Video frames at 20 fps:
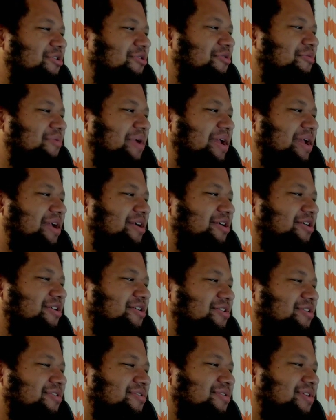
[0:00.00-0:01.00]

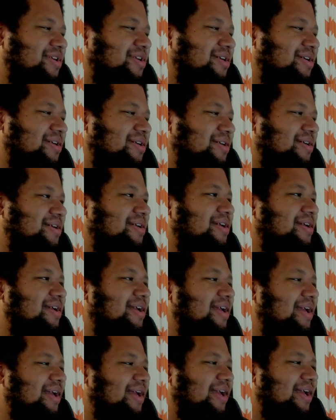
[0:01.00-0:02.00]
weird.
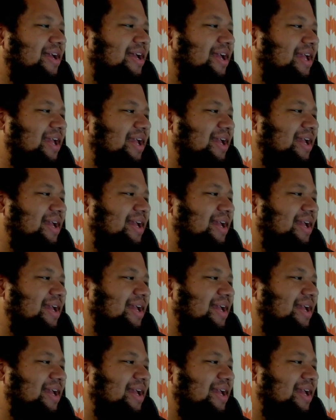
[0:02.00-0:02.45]
It,